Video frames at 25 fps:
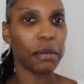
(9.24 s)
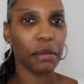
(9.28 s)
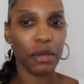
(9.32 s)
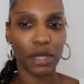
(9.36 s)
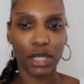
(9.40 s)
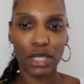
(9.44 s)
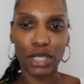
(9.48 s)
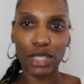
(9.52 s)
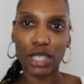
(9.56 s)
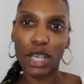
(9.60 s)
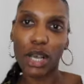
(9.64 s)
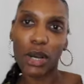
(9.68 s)

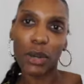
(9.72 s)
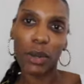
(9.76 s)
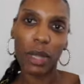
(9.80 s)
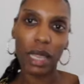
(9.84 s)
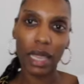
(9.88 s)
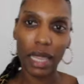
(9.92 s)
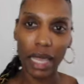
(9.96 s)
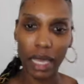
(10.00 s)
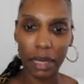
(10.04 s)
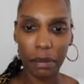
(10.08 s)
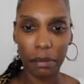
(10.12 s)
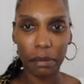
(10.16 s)
So
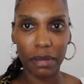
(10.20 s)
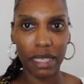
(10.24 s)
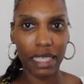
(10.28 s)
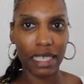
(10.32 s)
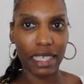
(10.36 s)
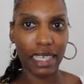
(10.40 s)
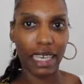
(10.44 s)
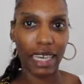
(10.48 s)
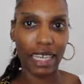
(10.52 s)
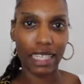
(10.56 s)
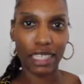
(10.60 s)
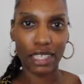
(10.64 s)
let me
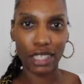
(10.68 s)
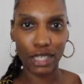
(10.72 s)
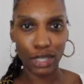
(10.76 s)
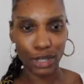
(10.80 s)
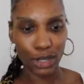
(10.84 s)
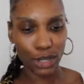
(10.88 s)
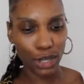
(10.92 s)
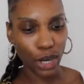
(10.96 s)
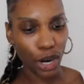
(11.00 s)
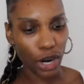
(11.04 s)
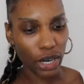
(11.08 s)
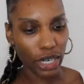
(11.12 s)
get
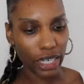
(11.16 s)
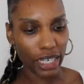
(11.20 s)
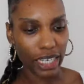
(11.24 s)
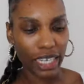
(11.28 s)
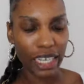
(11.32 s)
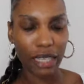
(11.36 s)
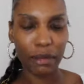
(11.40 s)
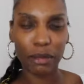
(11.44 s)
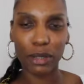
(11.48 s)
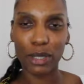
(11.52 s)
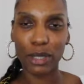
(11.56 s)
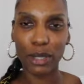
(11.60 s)
started.
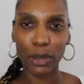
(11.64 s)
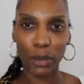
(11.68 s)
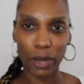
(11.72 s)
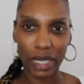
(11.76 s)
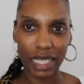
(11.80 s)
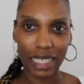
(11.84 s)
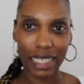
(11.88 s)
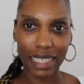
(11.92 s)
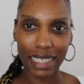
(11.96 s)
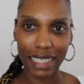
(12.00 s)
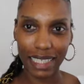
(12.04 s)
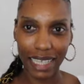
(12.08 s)
I'm so
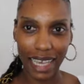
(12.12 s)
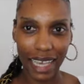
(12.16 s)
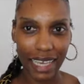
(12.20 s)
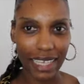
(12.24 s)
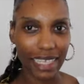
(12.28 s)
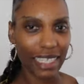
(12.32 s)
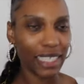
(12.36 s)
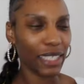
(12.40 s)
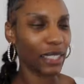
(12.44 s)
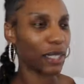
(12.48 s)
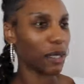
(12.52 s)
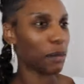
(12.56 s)

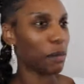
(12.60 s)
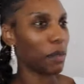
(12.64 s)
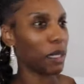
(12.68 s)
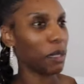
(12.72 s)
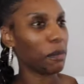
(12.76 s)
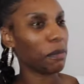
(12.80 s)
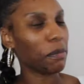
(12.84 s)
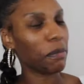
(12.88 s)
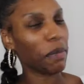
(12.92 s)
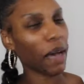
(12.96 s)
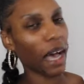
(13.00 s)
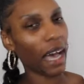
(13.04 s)
excited to be
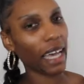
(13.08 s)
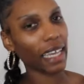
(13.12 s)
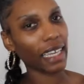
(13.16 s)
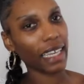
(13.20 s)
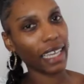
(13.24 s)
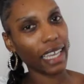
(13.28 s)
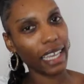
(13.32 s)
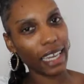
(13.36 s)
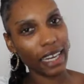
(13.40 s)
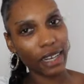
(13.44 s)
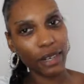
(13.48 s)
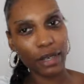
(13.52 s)
back
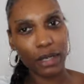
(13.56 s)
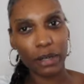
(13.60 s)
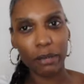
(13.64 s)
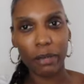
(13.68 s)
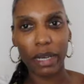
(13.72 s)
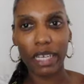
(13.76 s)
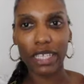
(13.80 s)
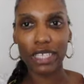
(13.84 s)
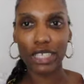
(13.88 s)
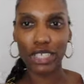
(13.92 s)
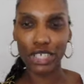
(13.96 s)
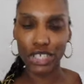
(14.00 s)
here on
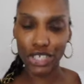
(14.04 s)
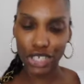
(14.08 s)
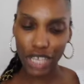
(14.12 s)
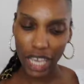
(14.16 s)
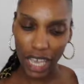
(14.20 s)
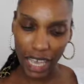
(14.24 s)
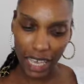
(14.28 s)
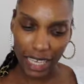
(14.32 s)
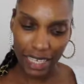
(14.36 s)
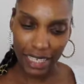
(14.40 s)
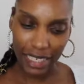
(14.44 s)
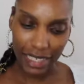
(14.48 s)
my
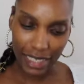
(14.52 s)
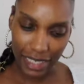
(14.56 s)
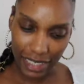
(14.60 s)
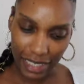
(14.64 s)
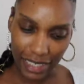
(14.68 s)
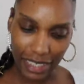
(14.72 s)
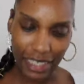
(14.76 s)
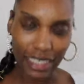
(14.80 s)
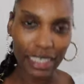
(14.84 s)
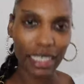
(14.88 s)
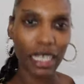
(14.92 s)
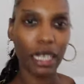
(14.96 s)

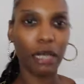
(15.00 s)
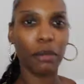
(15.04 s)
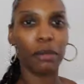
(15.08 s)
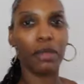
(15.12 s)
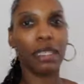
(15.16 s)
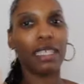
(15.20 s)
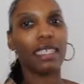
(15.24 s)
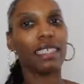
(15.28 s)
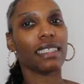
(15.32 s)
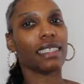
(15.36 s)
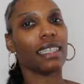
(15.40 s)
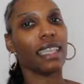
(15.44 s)
channel.
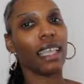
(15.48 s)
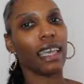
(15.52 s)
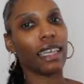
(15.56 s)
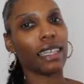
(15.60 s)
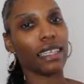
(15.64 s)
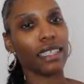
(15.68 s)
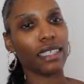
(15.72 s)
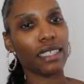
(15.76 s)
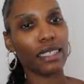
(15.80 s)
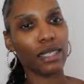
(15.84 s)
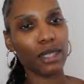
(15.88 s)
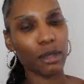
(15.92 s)
Please
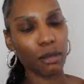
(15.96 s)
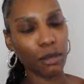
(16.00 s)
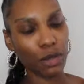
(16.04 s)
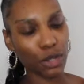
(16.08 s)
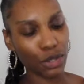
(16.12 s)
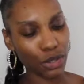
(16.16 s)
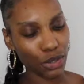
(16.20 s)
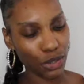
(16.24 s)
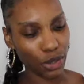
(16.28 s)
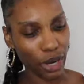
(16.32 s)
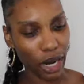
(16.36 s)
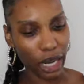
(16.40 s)
like and
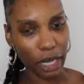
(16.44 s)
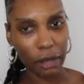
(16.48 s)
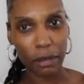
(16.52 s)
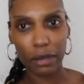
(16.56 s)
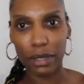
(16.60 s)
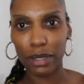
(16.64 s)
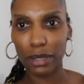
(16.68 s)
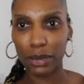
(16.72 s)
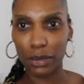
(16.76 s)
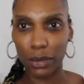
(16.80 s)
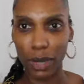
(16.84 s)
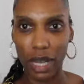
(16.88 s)
subscribe
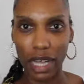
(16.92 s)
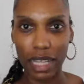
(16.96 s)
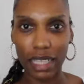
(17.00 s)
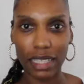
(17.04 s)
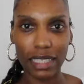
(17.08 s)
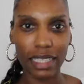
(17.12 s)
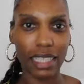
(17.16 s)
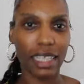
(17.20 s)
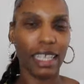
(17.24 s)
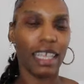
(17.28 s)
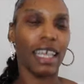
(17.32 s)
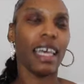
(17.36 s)
as
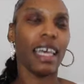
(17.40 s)
well.